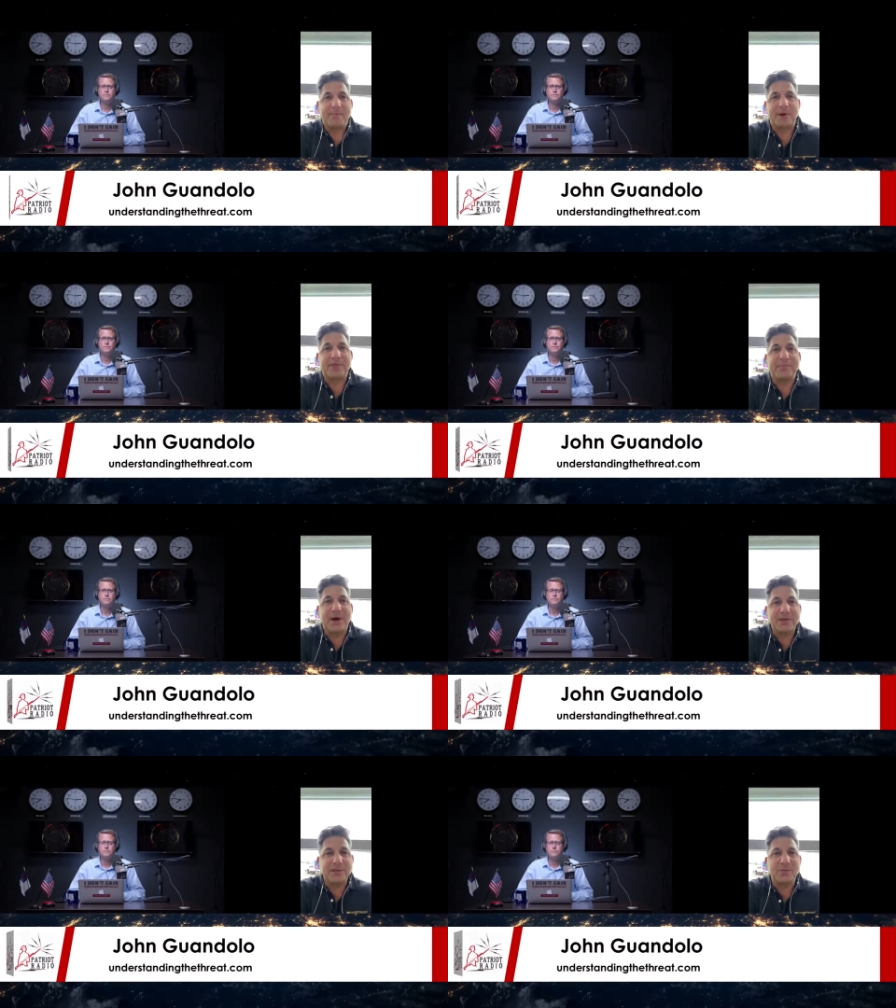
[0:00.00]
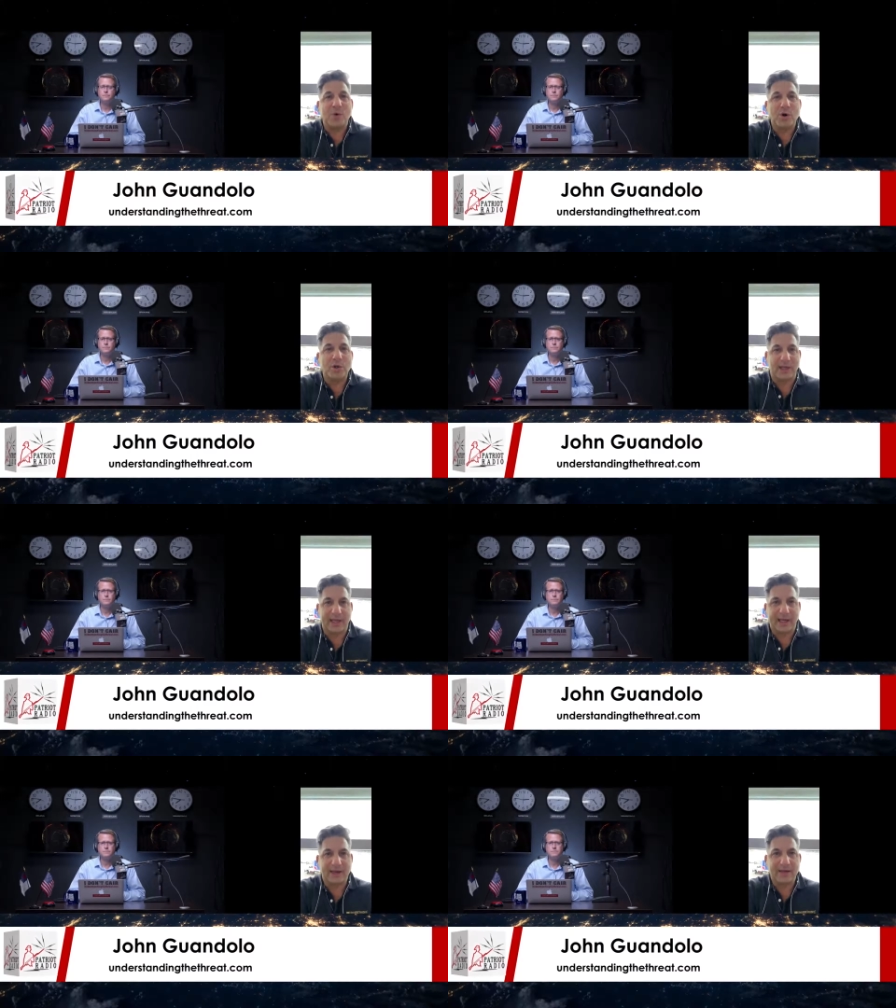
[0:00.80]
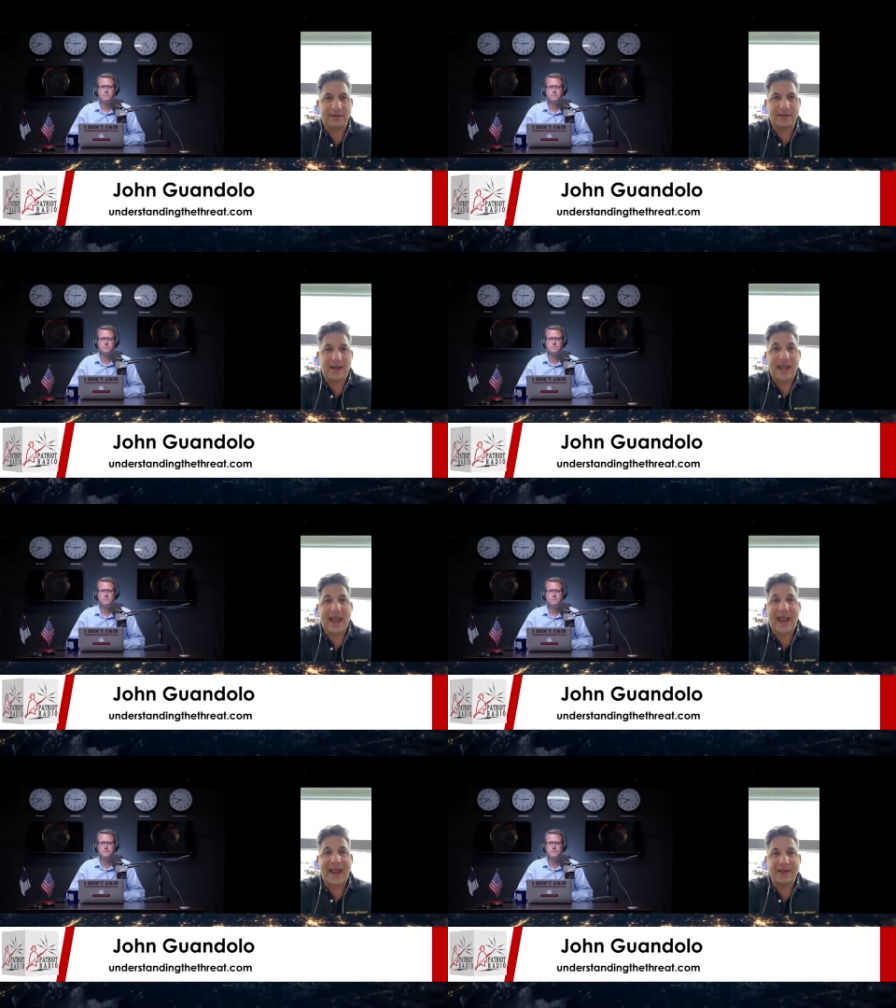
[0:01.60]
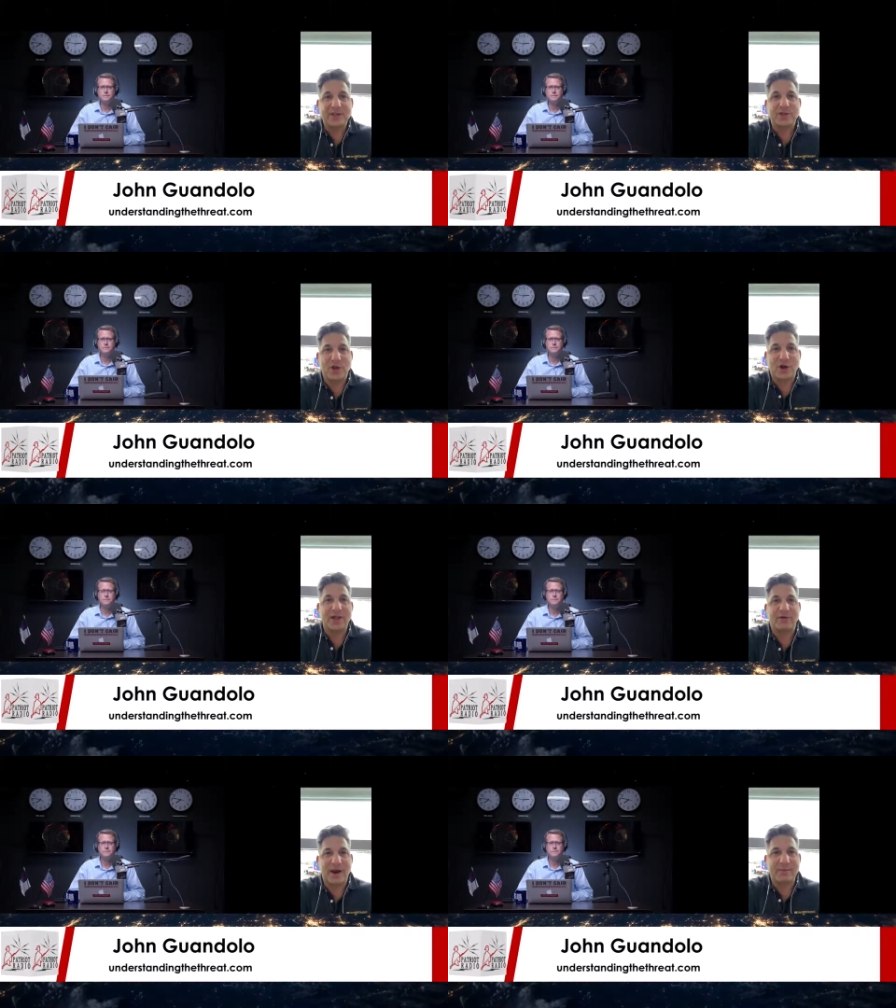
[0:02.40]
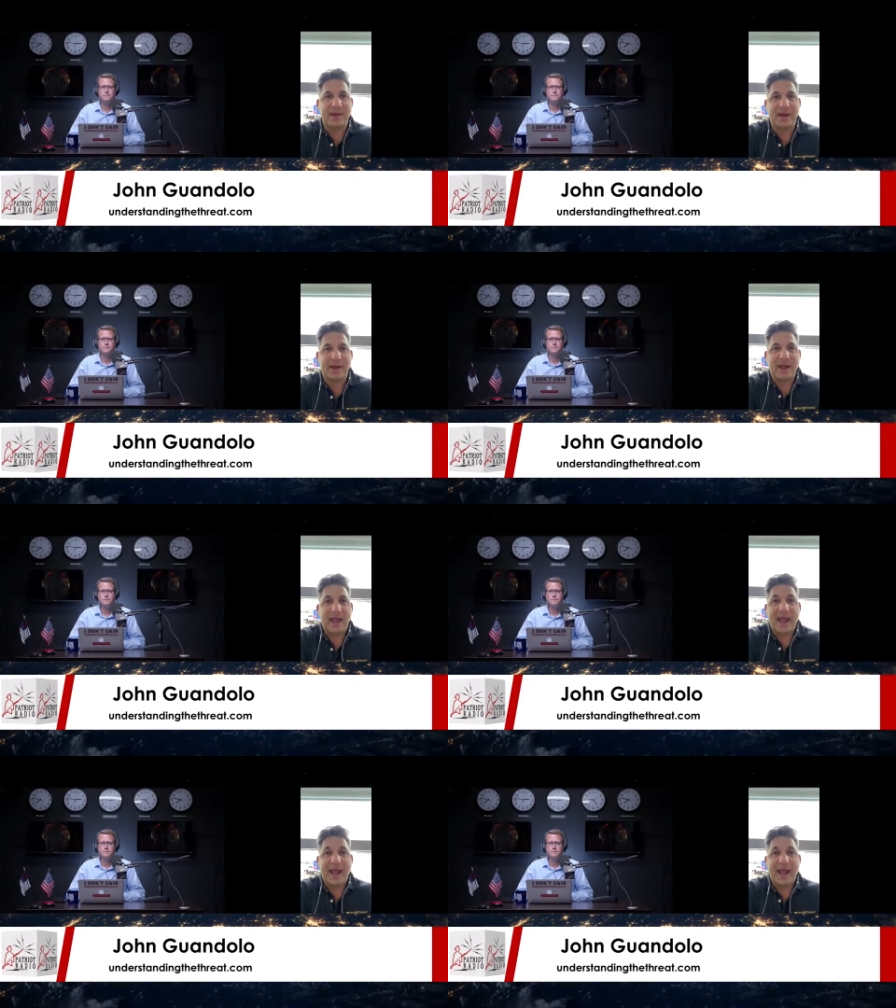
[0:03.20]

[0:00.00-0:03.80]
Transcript: But the Muslim World League and Saudi Arabia